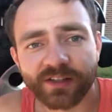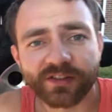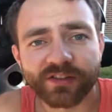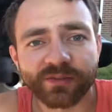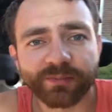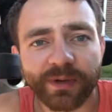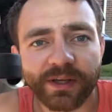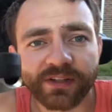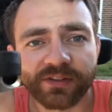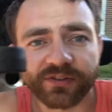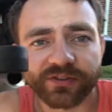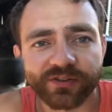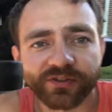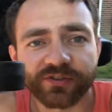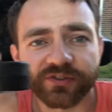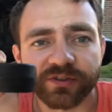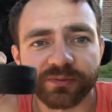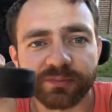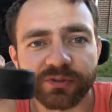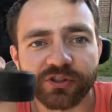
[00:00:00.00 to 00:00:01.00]

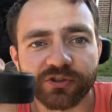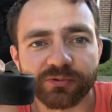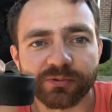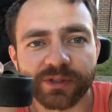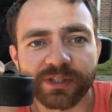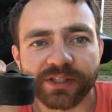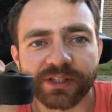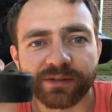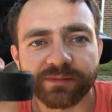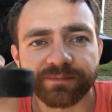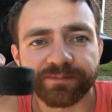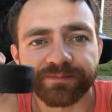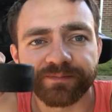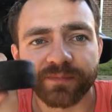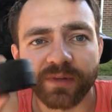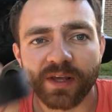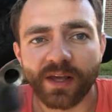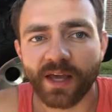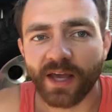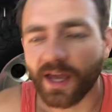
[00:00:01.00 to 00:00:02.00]
spacers in between,
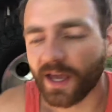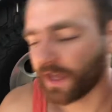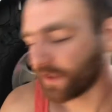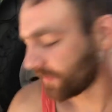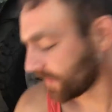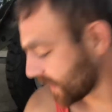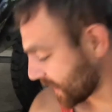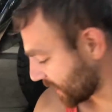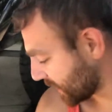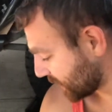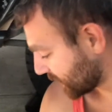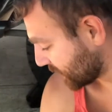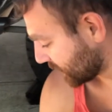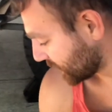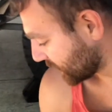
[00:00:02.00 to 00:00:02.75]
and then